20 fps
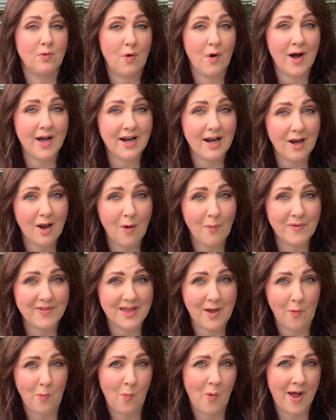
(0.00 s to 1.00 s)
quite a lot with
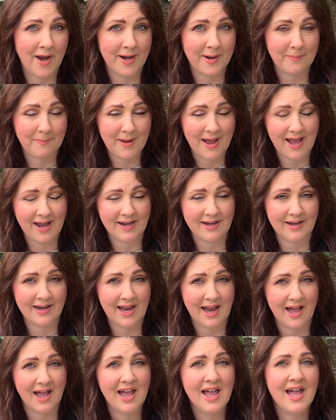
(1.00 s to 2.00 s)
that one pattern
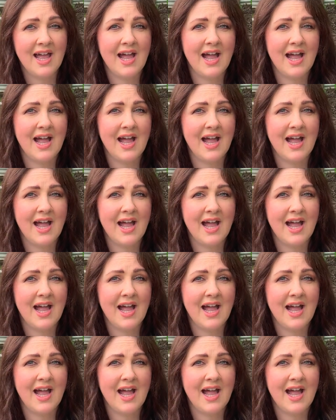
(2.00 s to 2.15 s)
now.